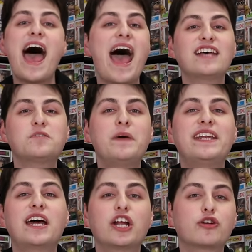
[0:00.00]
has
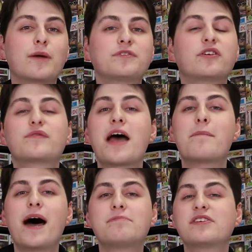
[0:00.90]
been another episode of Top
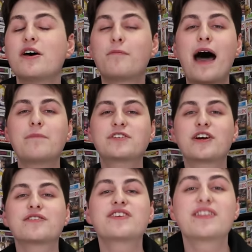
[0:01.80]
Pops.
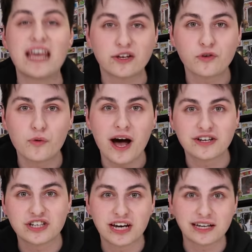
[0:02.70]
Popsters, thanks for
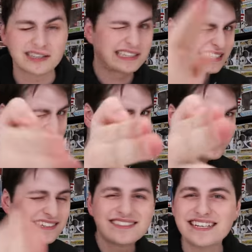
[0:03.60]
watching.
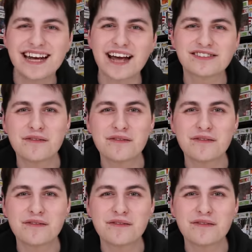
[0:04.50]
See you guys